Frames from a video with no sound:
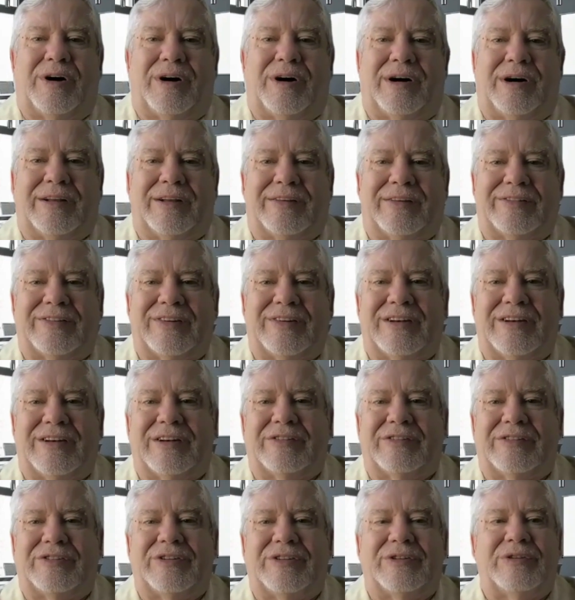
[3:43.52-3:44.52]
cause an
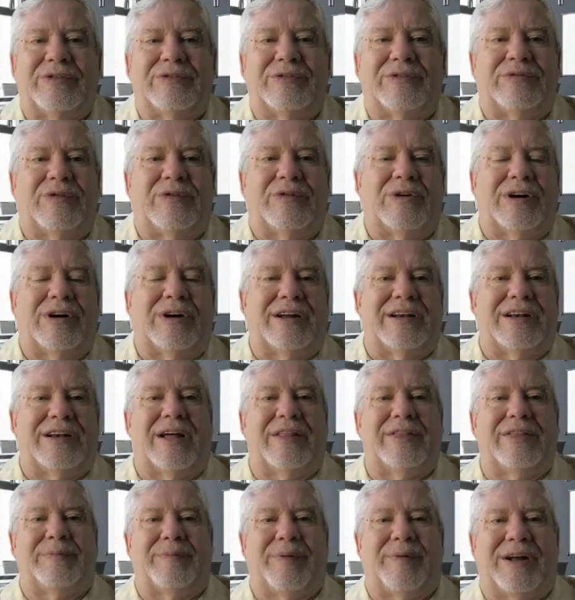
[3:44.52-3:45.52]
issue for
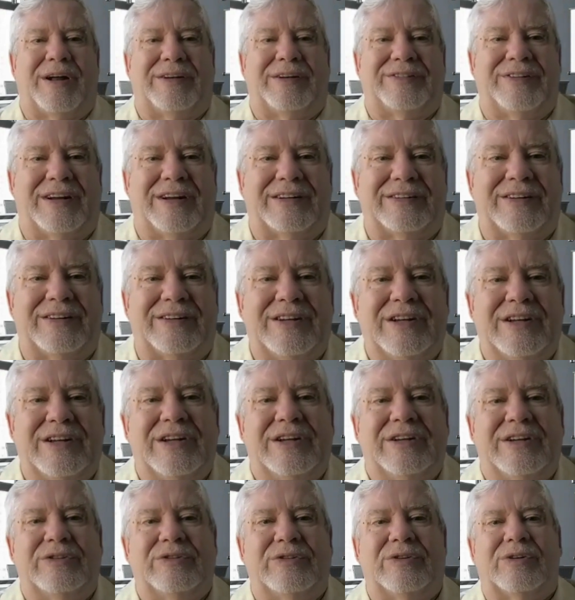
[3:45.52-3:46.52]
another project,
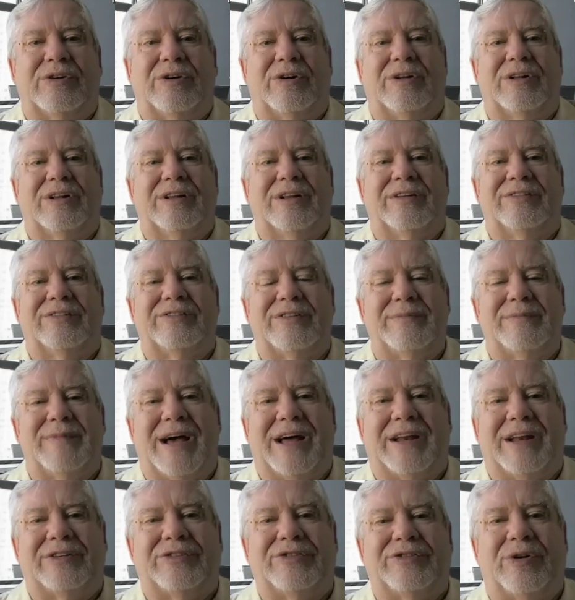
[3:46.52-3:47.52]
your goal is to
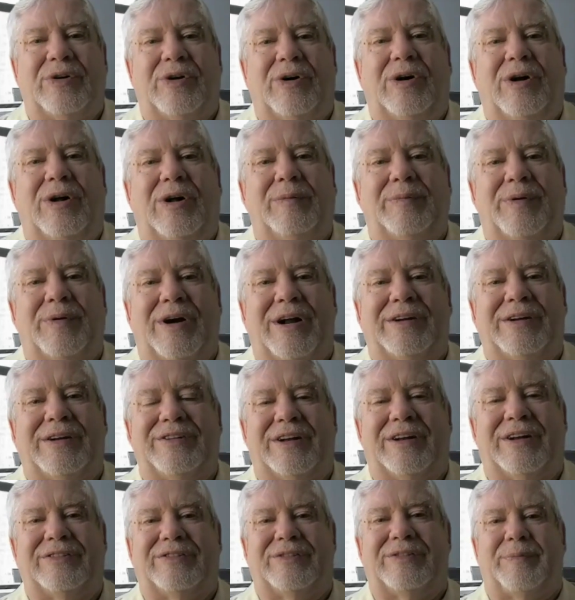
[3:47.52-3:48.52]
manage all
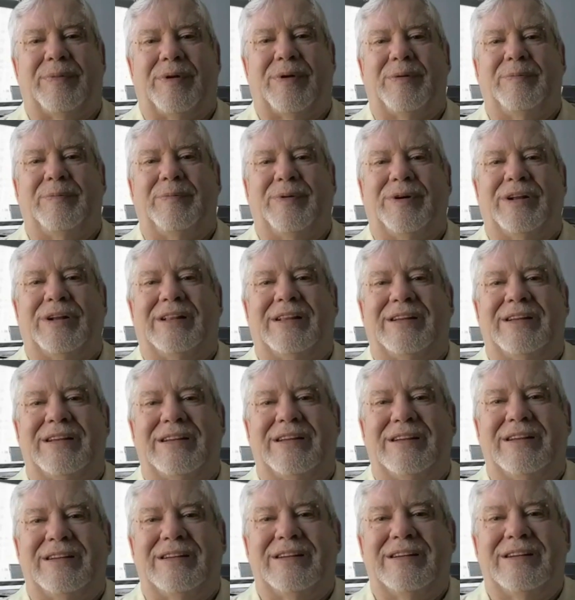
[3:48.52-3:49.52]
projects
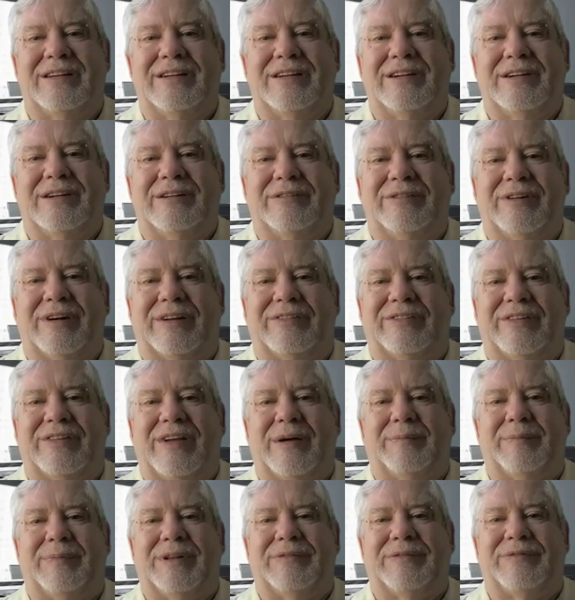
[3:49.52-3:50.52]
appropriately. For
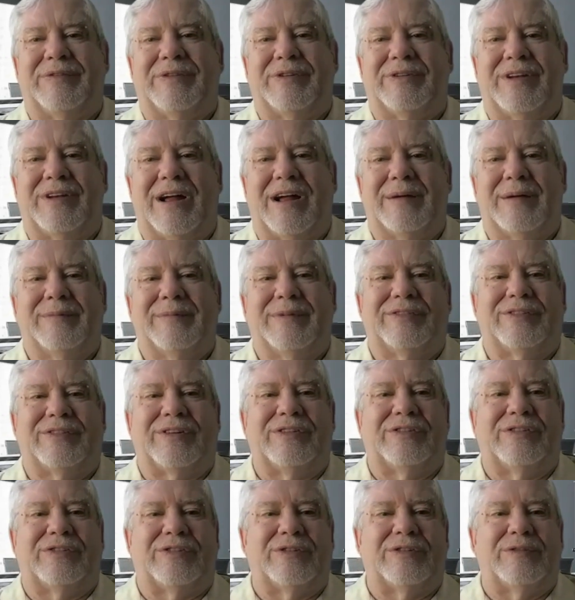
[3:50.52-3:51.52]
example, if your time is
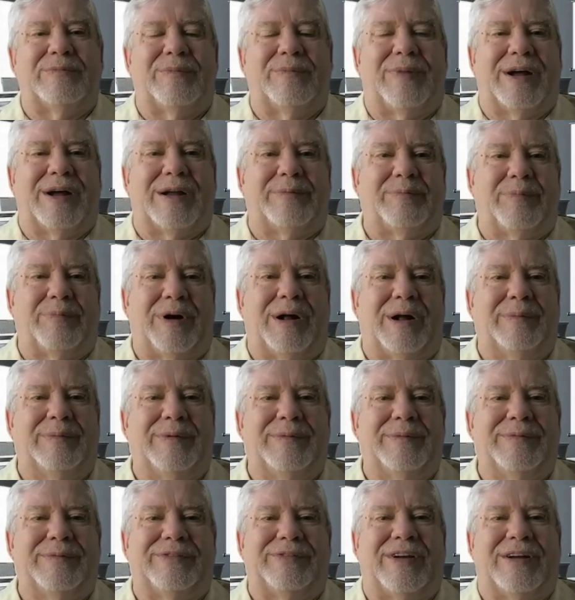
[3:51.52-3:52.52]
consumed by
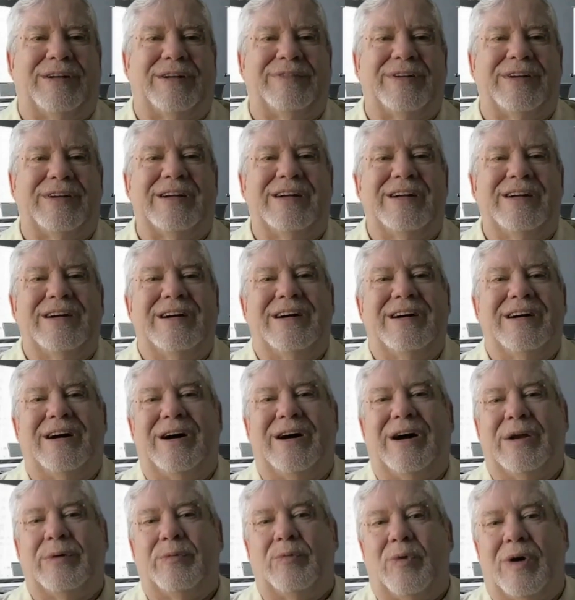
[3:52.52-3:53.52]
problem solving
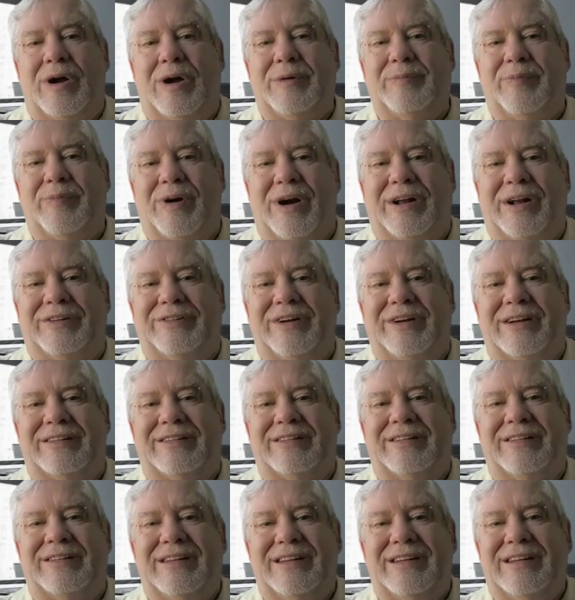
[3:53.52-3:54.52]
on one
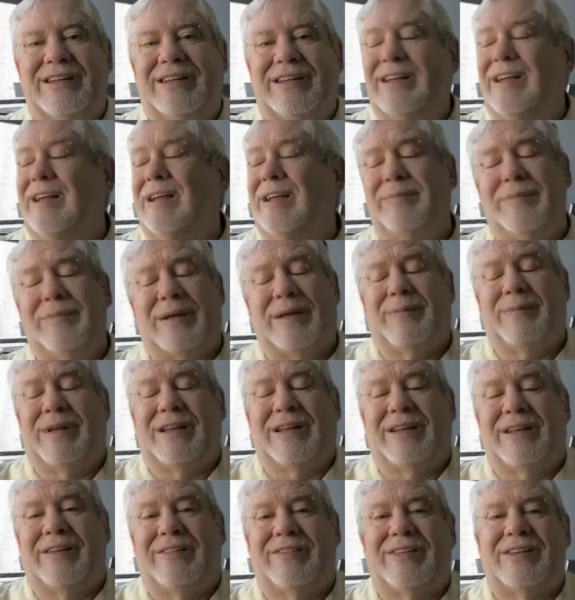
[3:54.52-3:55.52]
project, it may
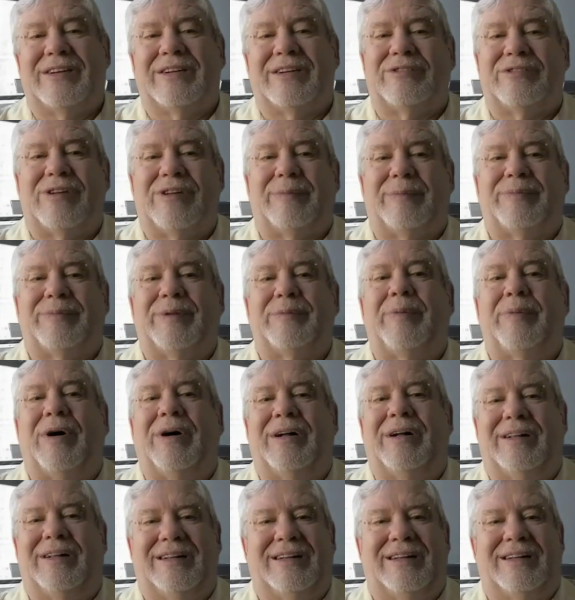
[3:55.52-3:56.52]
be easy to drop the
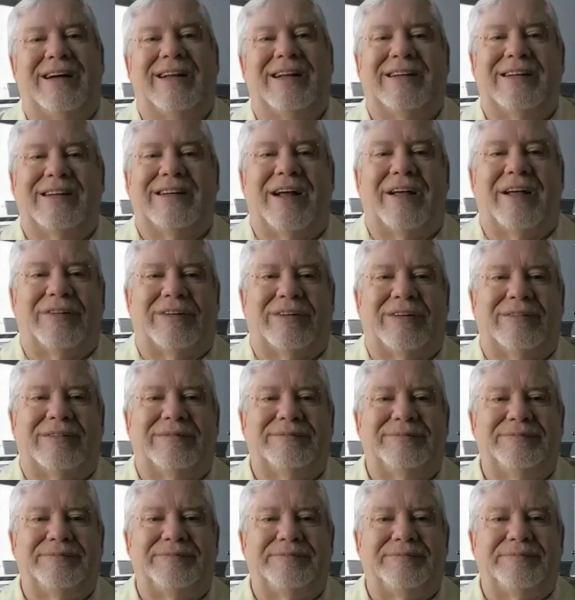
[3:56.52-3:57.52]
ball on another.
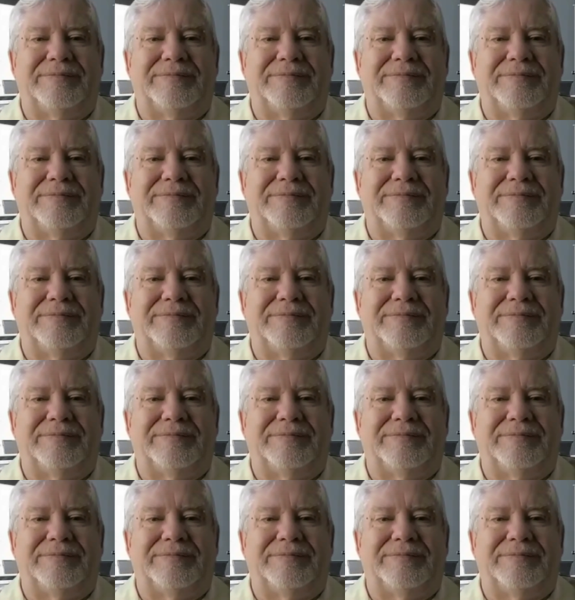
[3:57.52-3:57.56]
